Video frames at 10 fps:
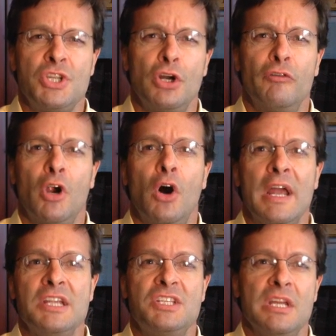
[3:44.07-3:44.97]
was the
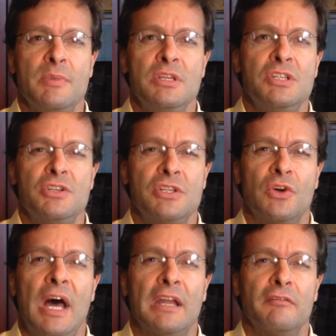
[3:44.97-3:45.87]
overall HCM
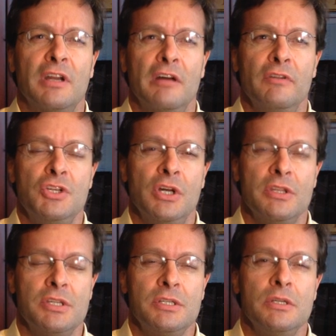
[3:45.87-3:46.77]
industry's lack of
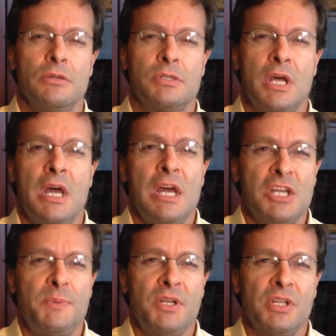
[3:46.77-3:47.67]
coverage on this news,
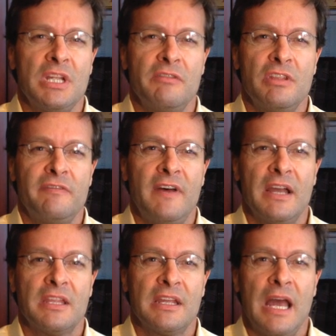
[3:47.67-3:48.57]
especially given the
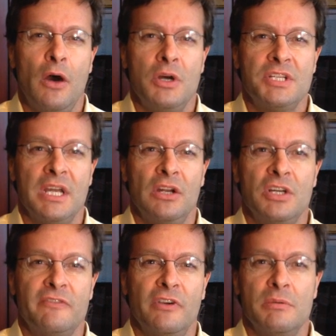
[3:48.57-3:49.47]
fact that countless
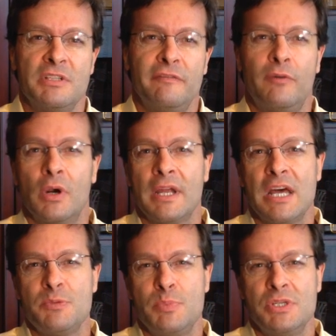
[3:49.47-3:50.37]
analyst firms have
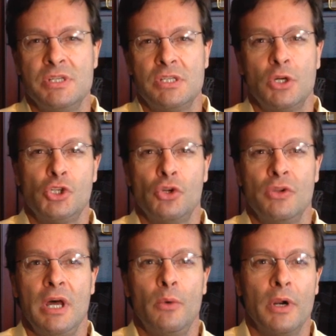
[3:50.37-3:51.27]
forecast business
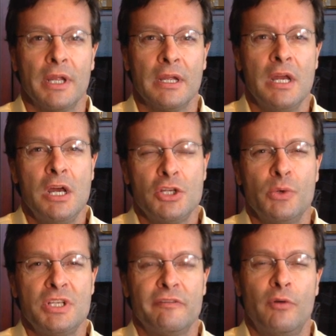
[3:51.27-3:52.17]
social networking
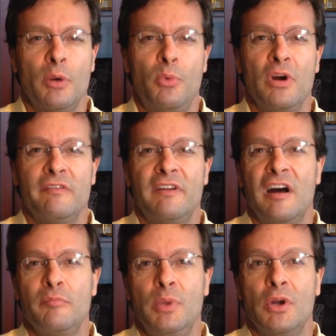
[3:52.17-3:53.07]
to reach a
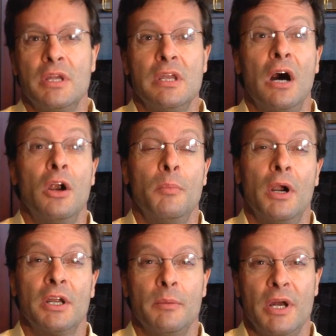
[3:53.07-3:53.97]
$4.5 billion
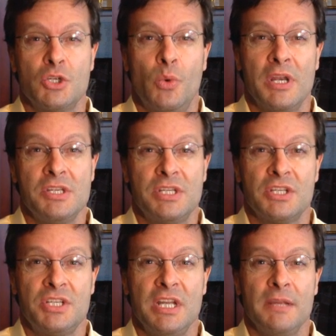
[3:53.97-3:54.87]
market by
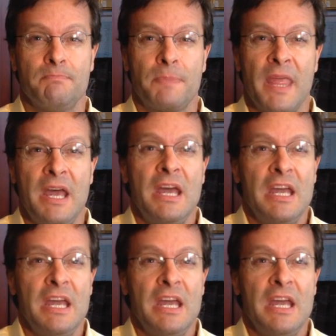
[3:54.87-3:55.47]
2016.